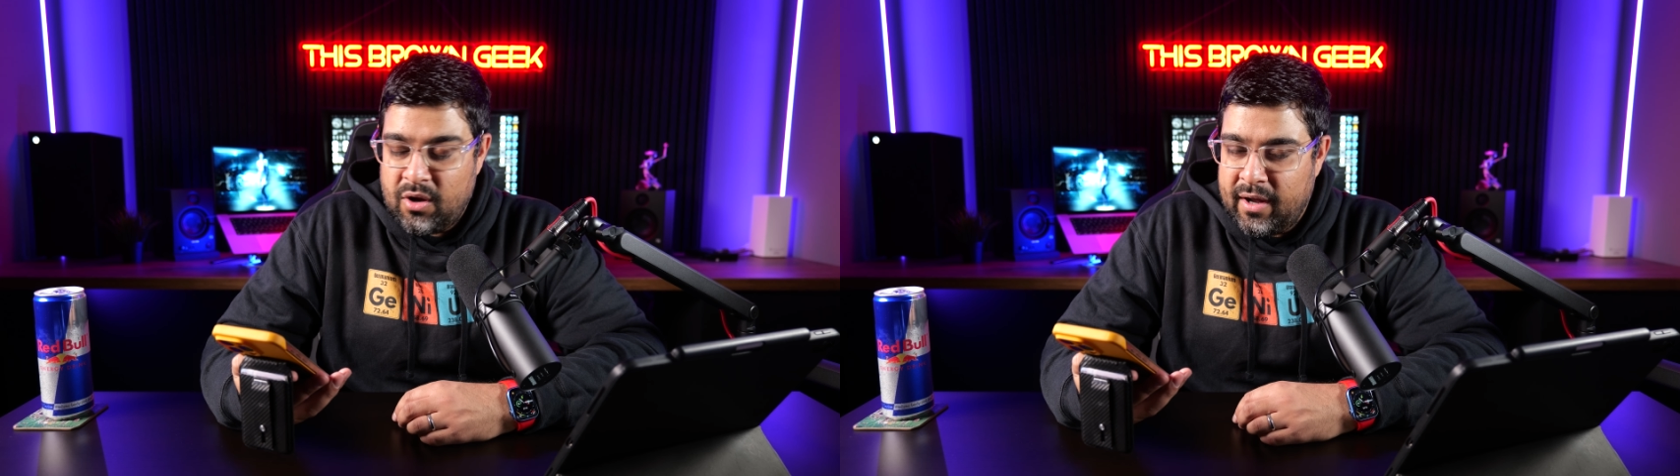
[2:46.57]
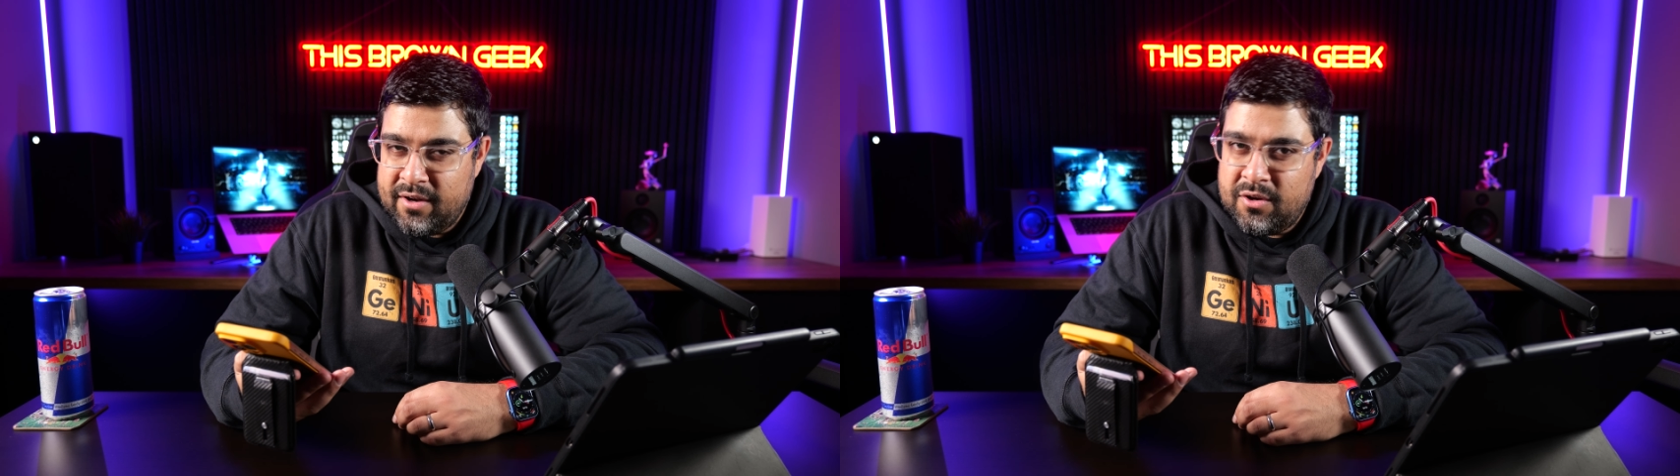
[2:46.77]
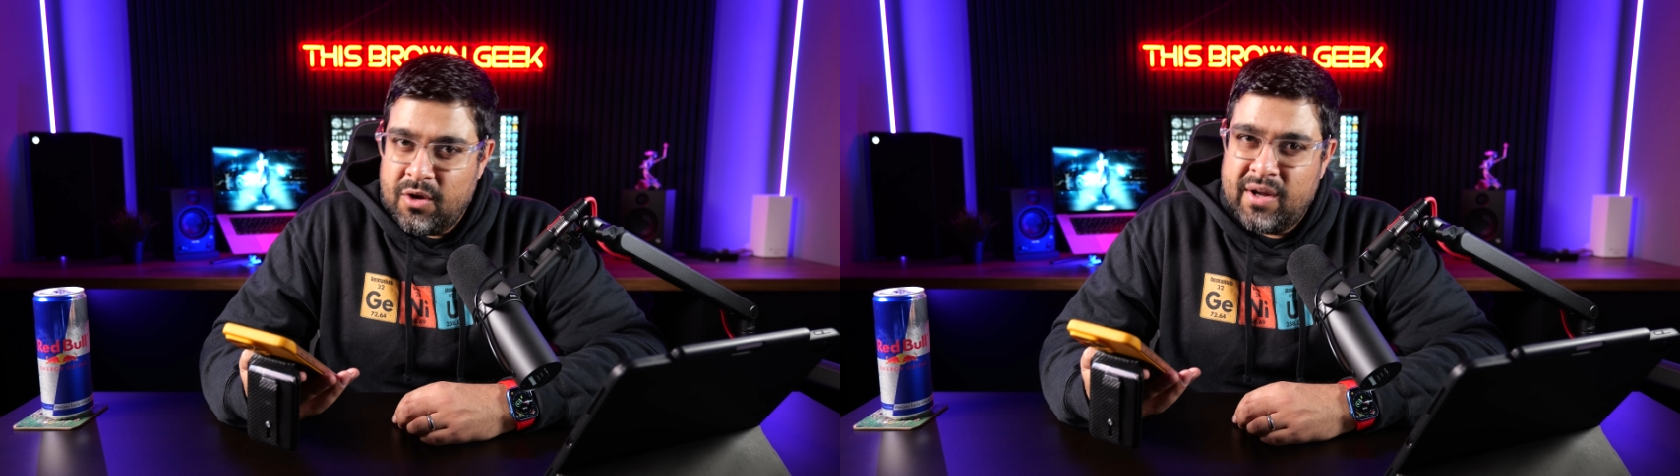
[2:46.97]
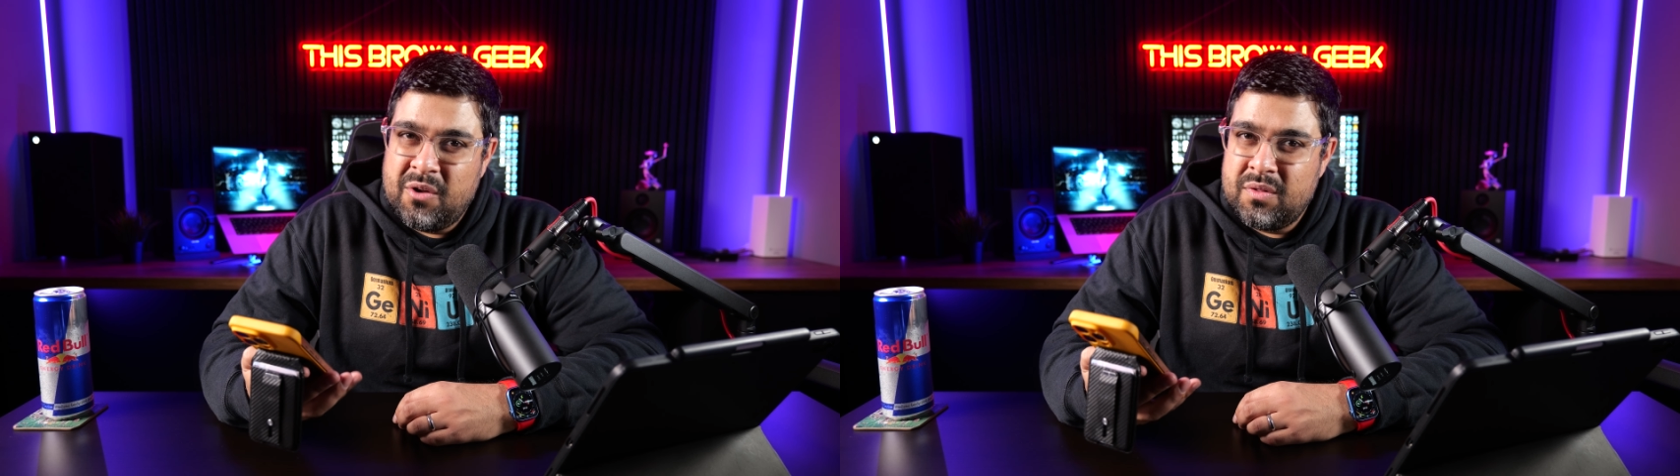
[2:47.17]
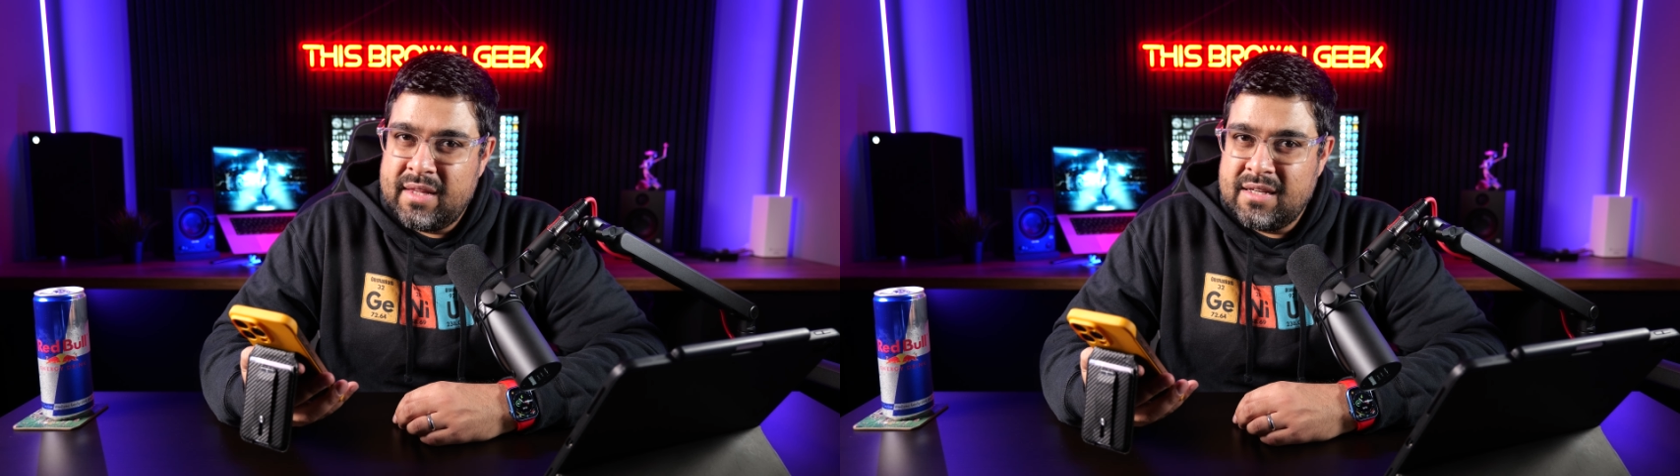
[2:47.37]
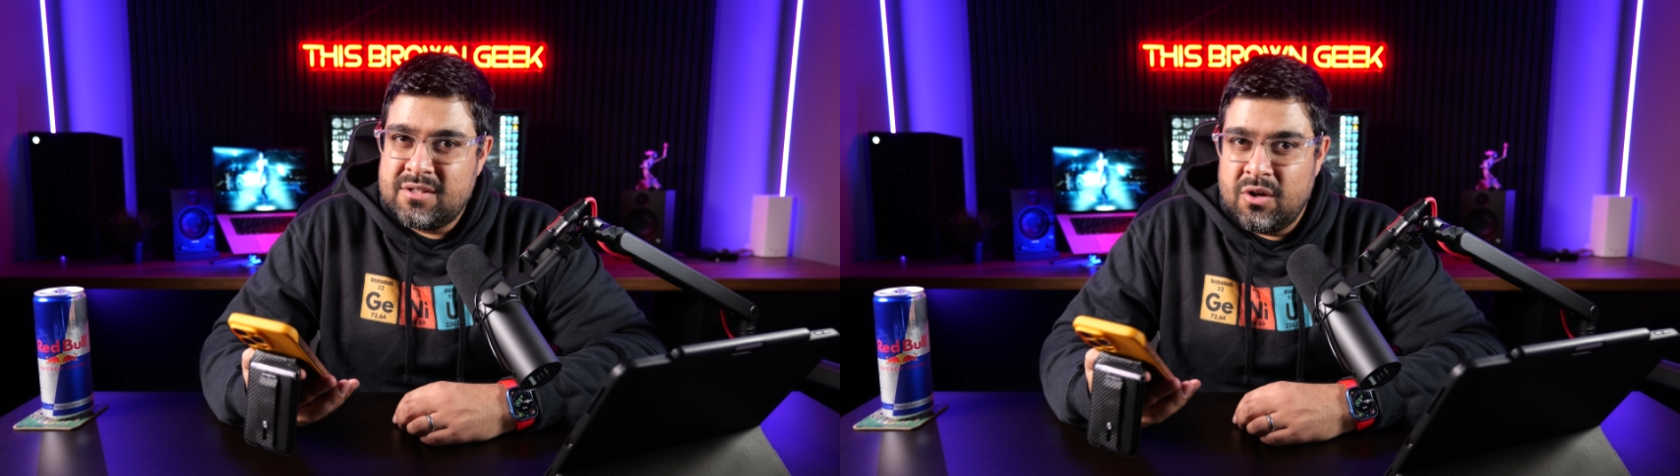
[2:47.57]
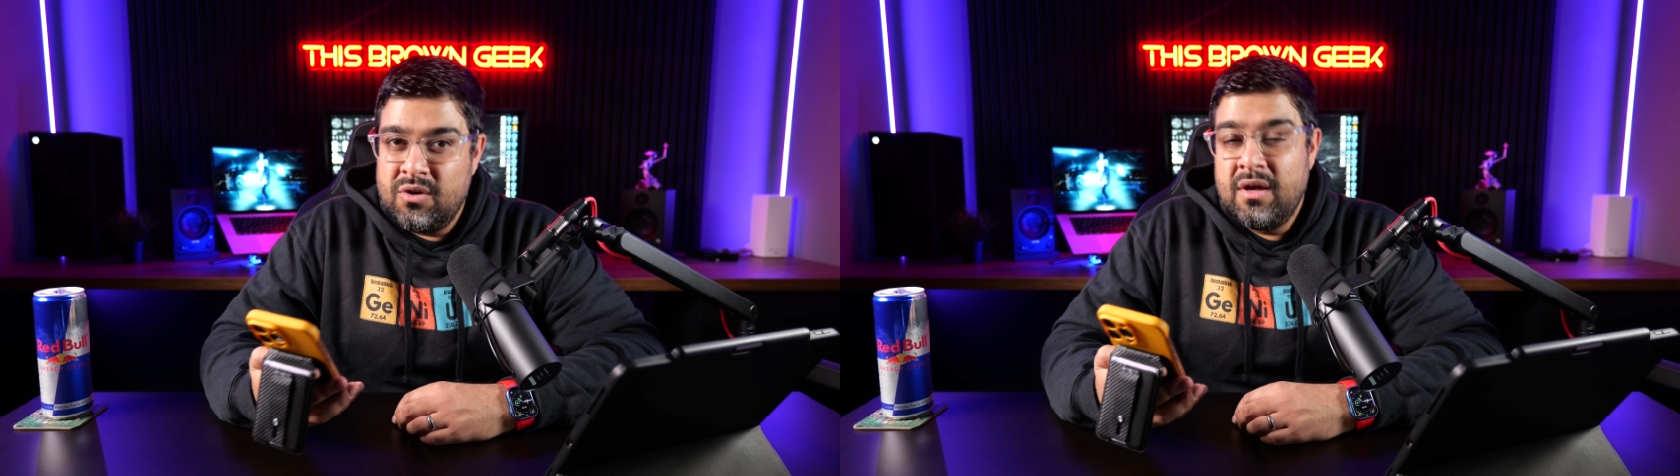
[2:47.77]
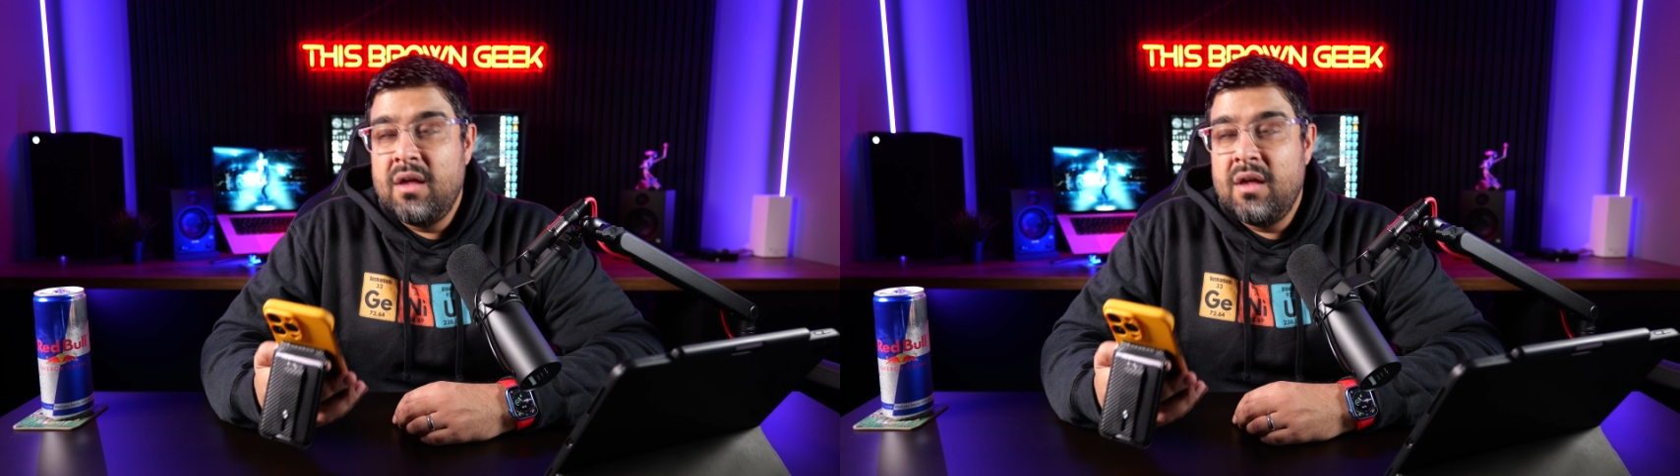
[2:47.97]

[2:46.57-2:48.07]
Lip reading: I don't know. I don't think so.